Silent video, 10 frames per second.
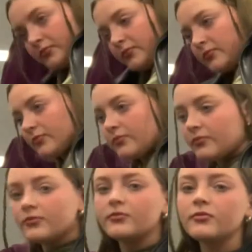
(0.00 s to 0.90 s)

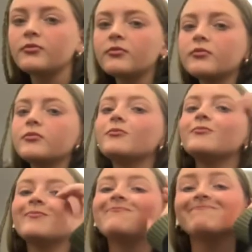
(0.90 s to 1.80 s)

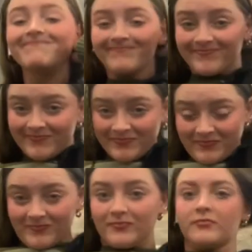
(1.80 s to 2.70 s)

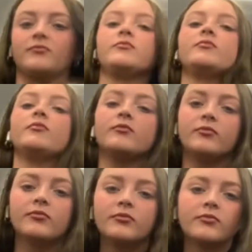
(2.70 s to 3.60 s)

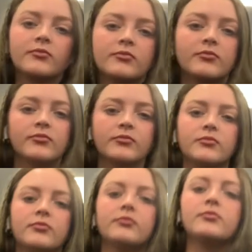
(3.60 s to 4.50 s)

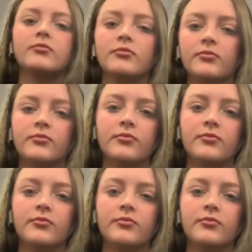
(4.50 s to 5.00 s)
Nobody speaks.